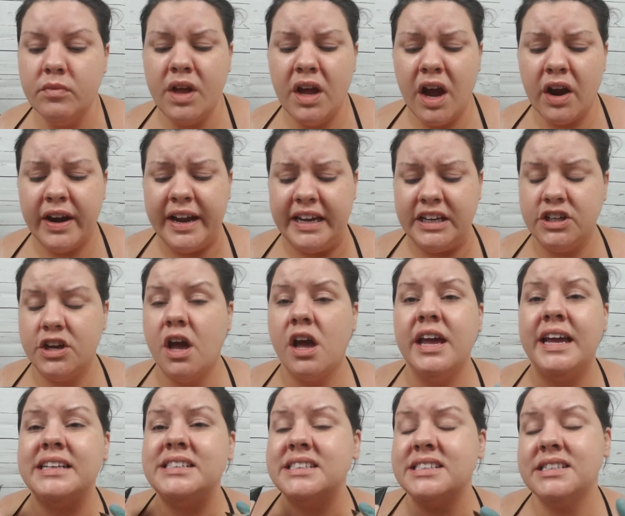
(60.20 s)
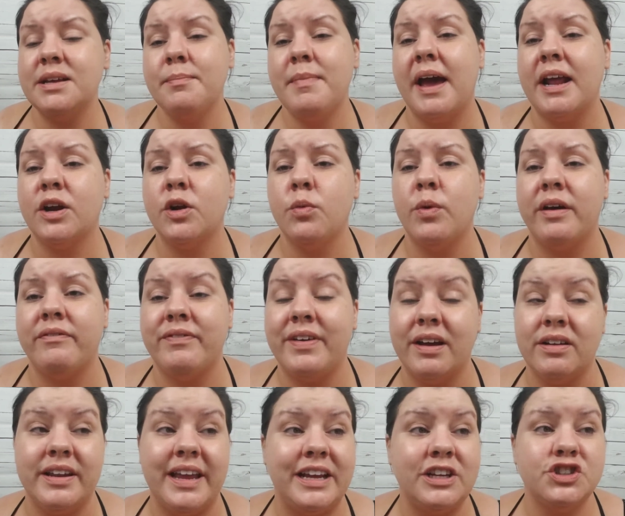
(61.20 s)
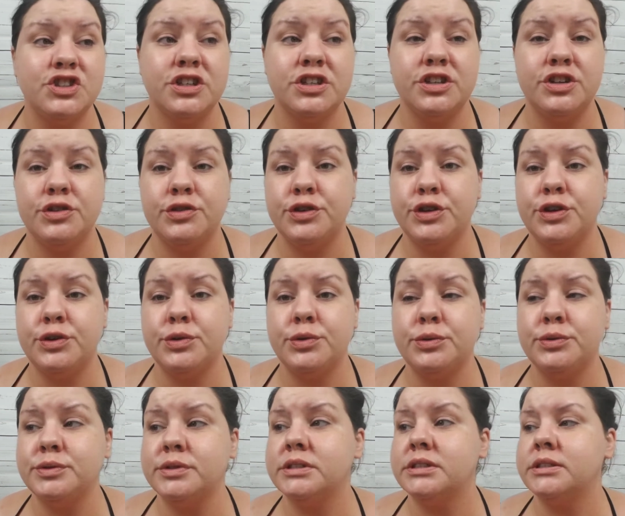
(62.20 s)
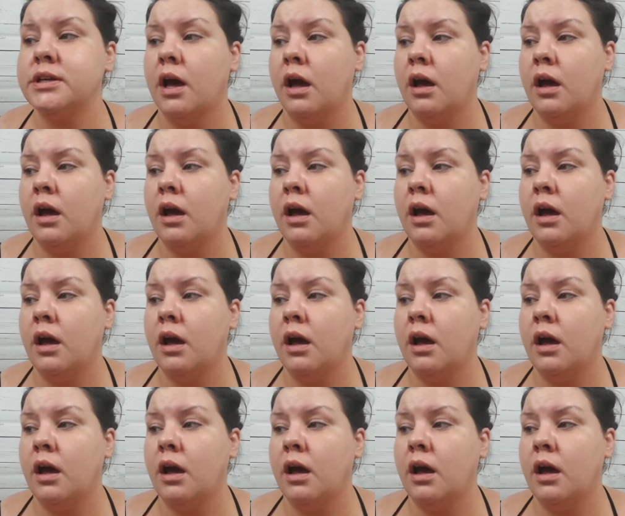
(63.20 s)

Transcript: All right, it doesn't matter what foundation you use,